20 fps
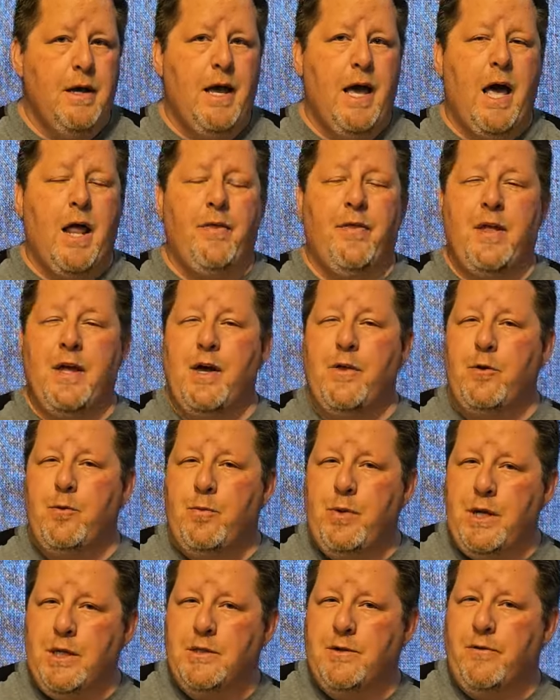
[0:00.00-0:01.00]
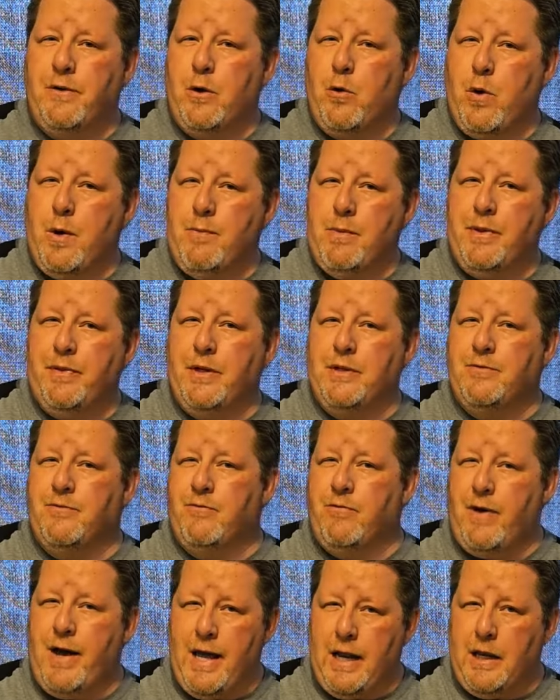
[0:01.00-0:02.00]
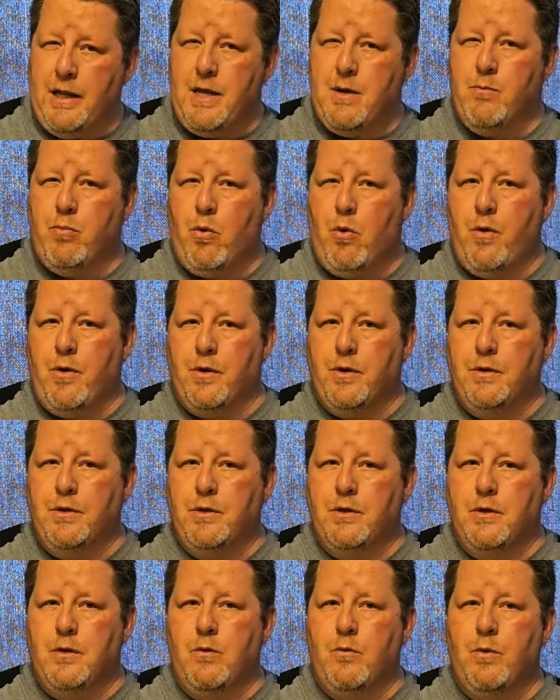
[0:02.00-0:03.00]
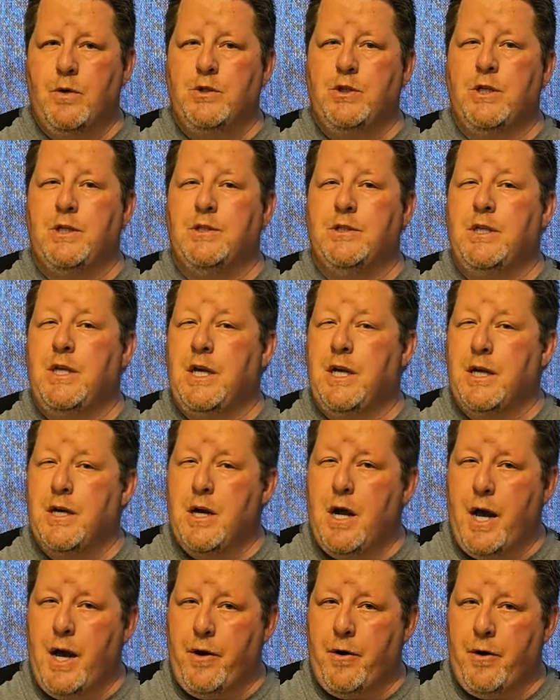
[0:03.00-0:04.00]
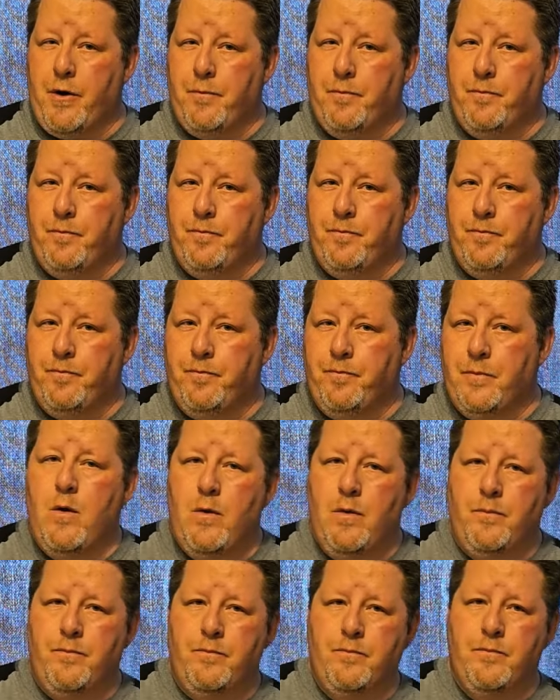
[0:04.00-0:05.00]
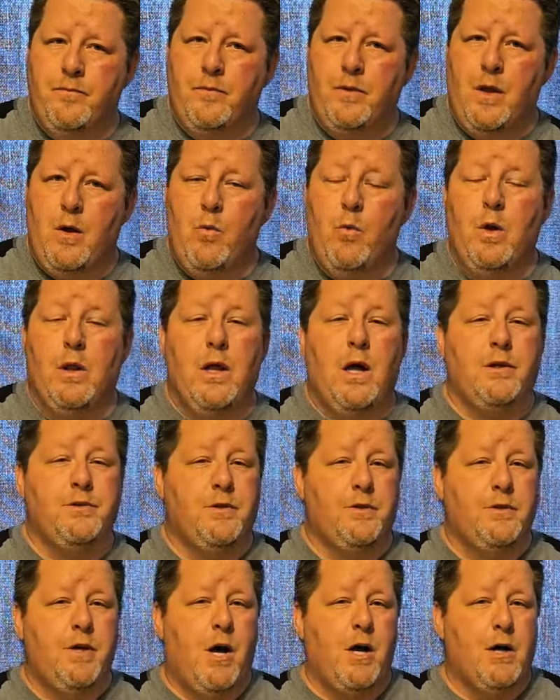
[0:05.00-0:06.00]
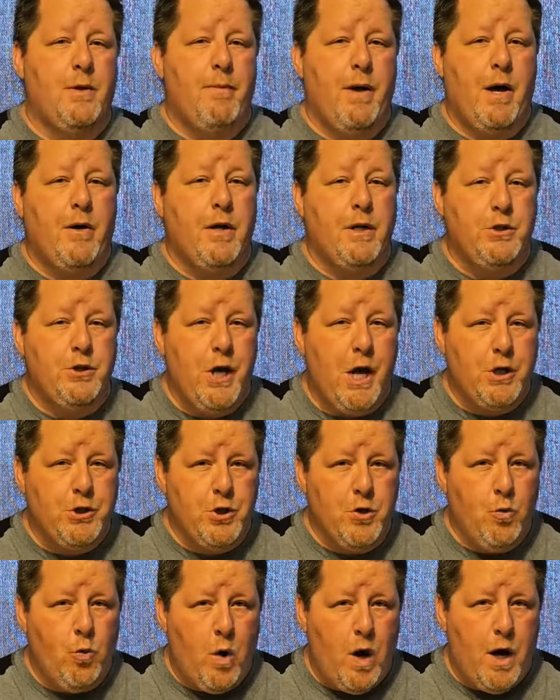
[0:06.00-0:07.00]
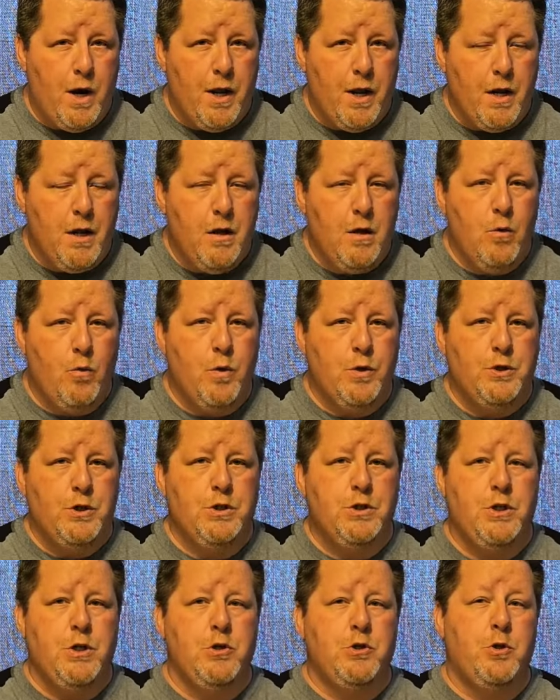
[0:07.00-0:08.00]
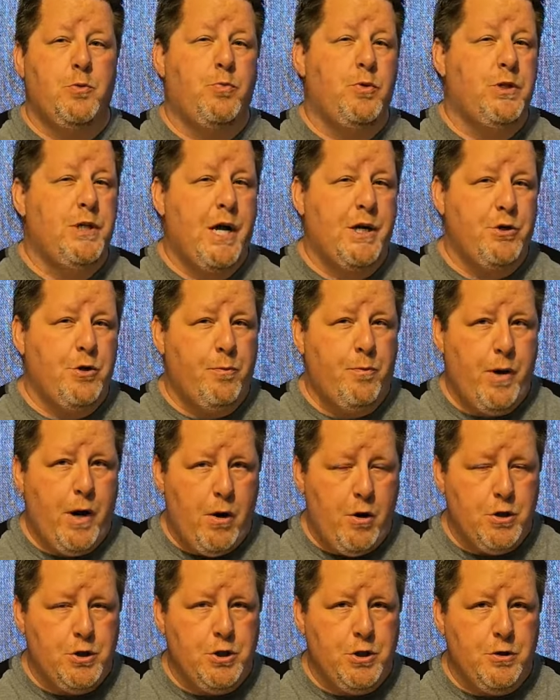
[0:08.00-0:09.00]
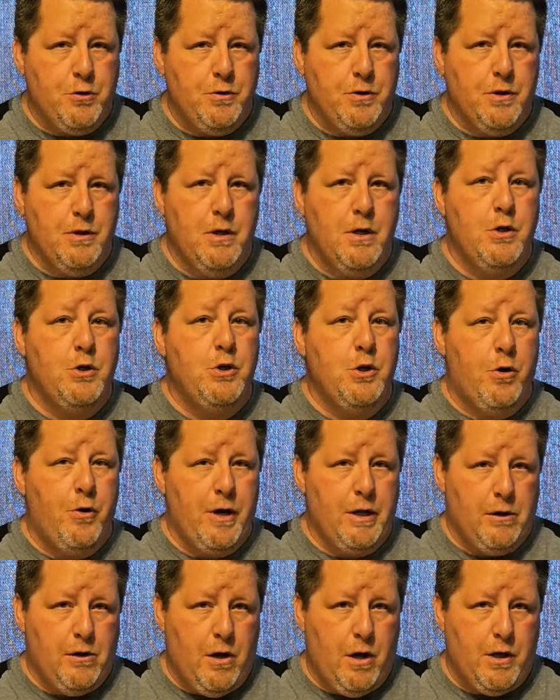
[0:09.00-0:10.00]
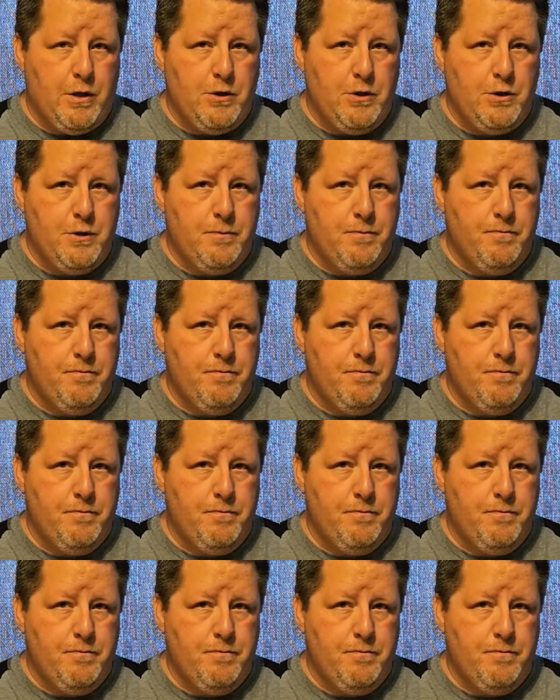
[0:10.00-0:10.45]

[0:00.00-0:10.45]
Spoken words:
and the other piece of equipment that's vitally important, which is the igniter. We'll also talk about ejection wadding, which is used to protect your parachute during launch.